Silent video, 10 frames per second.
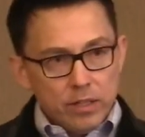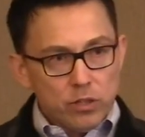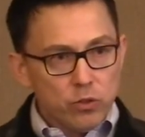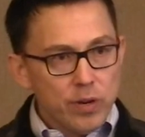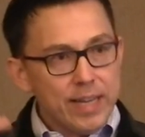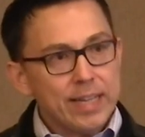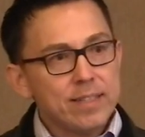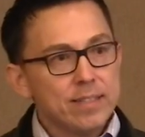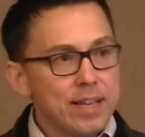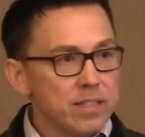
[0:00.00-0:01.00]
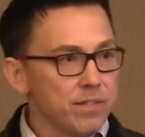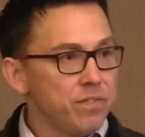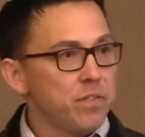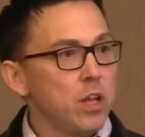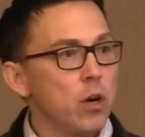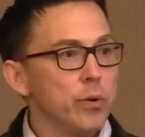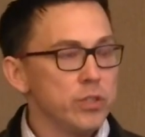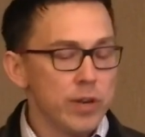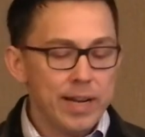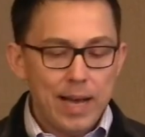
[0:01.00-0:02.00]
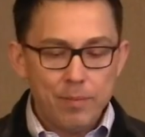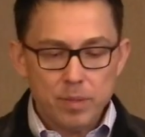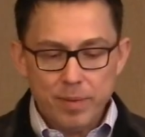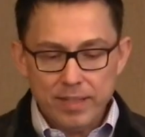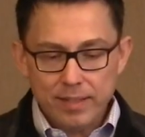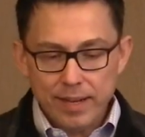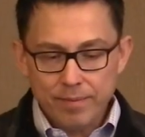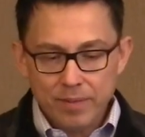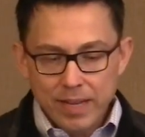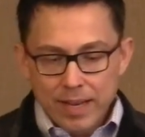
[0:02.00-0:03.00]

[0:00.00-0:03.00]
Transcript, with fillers: So try to get a sense of flow and try to optimize that.